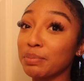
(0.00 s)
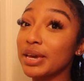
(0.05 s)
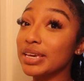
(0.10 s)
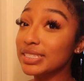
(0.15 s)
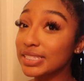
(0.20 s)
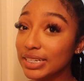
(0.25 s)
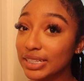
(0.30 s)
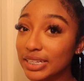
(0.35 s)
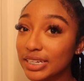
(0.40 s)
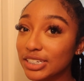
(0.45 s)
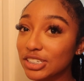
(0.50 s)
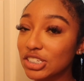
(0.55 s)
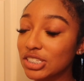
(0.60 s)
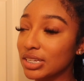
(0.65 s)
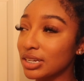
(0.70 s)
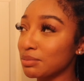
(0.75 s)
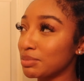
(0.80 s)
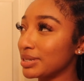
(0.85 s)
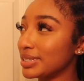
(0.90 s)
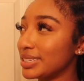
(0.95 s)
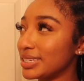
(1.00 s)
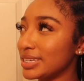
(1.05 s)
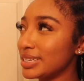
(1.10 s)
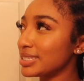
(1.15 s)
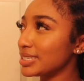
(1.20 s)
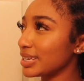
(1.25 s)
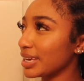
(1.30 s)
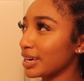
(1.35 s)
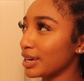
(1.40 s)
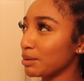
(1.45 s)
basically just gonna be
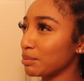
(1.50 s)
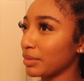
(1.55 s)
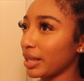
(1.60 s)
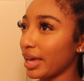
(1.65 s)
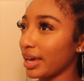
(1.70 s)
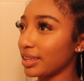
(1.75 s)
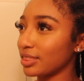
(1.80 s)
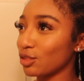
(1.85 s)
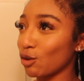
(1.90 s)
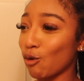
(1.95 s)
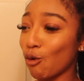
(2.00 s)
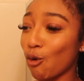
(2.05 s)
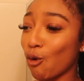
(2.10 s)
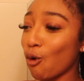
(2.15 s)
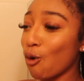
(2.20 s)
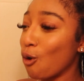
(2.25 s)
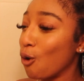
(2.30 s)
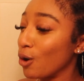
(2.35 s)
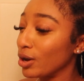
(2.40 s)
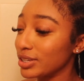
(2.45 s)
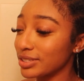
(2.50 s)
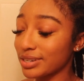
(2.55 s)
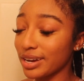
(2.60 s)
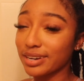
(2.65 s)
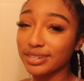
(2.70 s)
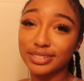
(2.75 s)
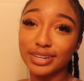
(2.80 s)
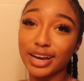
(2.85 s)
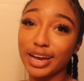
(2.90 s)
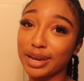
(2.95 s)
teasing him like the whole
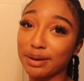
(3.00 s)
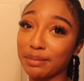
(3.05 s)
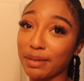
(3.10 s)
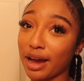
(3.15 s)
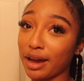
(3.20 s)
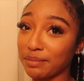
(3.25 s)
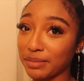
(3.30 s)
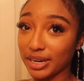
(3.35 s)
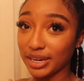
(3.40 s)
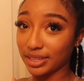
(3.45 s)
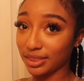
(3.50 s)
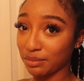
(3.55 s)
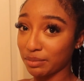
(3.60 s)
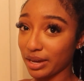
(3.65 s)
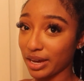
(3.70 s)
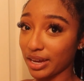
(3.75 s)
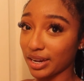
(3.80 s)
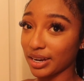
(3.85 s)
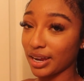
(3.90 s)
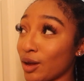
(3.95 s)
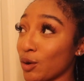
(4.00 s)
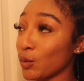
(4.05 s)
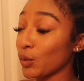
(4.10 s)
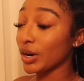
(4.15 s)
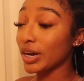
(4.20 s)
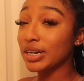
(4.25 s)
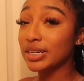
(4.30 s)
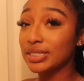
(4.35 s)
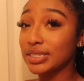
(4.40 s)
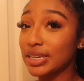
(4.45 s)
entire time I'm making the bed. And
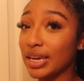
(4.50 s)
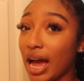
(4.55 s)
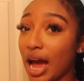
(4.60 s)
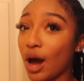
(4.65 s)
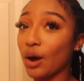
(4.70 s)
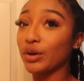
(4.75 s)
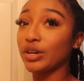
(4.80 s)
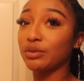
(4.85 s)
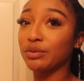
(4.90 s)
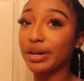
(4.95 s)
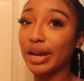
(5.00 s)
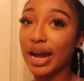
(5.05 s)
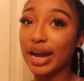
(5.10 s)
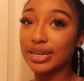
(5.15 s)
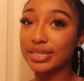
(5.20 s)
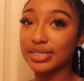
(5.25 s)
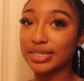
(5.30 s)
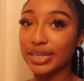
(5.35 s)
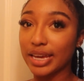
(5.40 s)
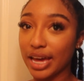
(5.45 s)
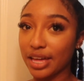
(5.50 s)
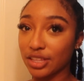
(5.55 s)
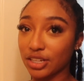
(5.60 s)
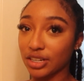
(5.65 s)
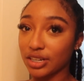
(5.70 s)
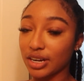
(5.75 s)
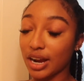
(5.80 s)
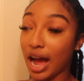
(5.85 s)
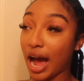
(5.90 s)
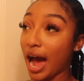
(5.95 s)
we're gonna see how he reacts
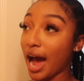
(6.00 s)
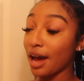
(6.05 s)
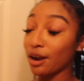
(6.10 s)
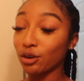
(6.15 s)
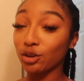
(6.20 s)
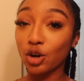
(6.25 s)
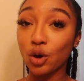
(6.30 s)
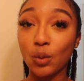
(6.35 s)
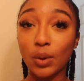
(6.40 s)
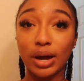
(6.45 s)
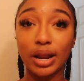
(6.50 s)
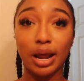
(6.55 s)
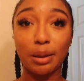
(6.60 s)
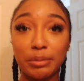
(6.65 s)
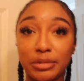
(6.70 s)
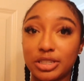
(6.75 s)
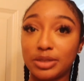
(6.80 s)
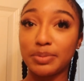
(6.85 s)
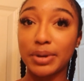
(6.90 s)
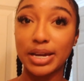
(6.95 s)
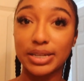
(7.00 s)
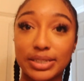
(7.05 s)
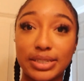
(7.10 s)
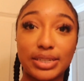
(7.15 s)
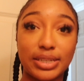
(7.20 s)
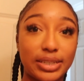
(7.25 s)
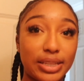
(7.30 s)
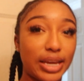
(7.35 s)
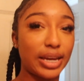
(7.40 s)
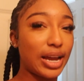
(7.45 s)
together. I don't know what I'm
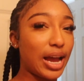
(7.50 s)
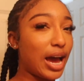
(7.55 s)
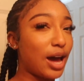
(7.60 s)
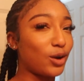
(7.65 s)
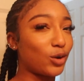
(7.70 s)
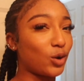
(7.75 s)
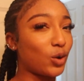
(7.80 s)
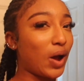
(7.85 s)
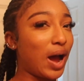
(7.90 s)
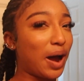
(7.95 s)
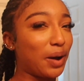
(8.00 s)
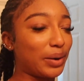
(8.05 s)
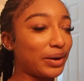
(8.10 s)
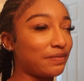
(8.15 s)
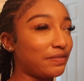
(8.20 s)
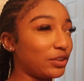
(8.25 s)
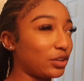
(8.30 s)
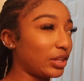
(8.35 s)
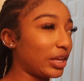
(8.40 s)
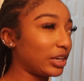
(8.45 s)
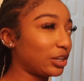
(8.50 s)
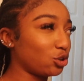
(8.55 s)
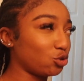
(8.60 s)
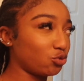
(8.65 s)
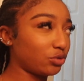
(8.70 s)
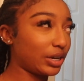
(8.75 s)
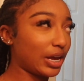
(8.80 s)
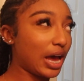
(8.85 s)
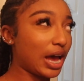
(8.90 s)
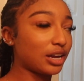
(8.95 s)
expecting. Like, I don't know how I feel like
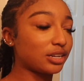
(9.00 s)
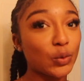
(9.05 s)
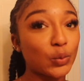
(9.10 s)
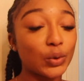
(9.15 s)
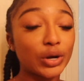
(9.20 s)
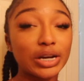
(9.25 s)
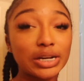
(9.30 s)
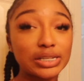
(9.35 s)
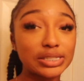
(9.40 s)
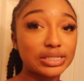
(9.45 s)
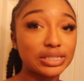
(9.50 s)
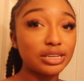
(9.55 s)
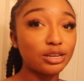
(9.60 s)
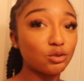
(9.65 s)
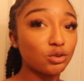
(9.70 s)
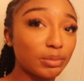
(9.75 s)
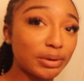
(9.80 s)
he'll react. We're gonna see. We're